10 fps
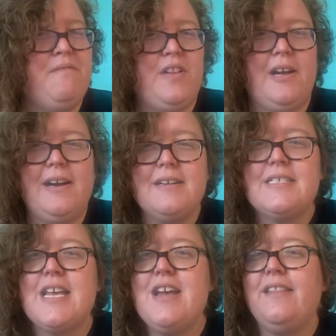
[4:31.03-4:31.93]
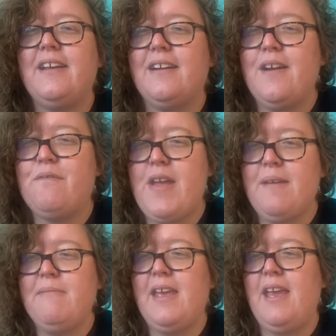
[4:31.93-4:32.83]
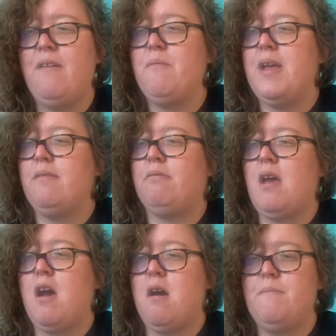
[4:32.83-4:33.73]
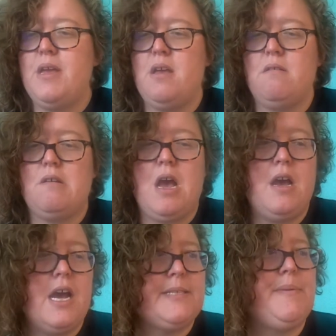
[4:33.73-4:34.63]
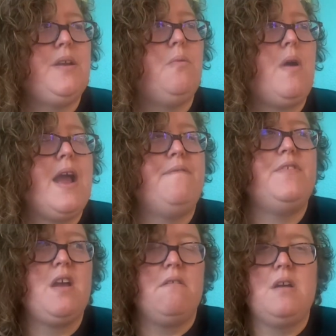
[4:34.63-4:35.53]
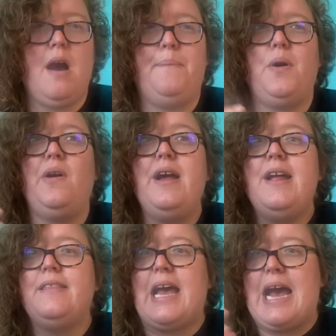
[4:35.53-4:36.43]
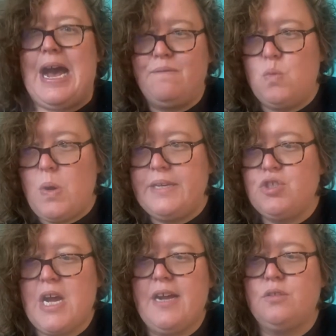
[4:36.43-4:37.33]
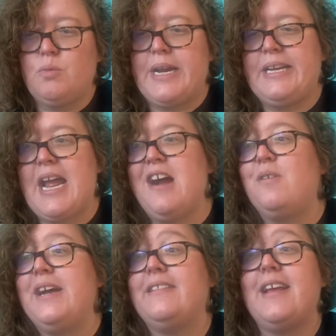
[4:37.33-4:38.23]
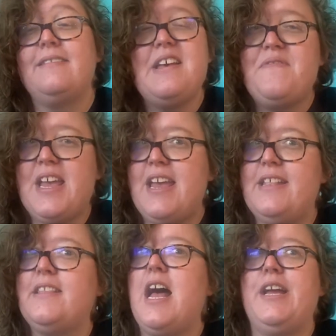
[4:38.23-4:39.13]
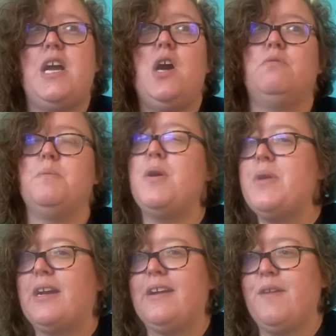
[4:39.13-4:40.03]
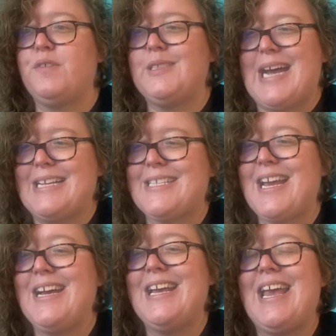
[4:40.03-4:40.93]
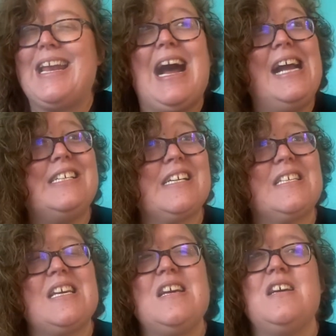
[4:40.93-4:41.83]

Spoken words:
Vlogs. They're a family with a husband and a wife, young couple that have one child right now. And they live in like a remote area of Alaska. And I just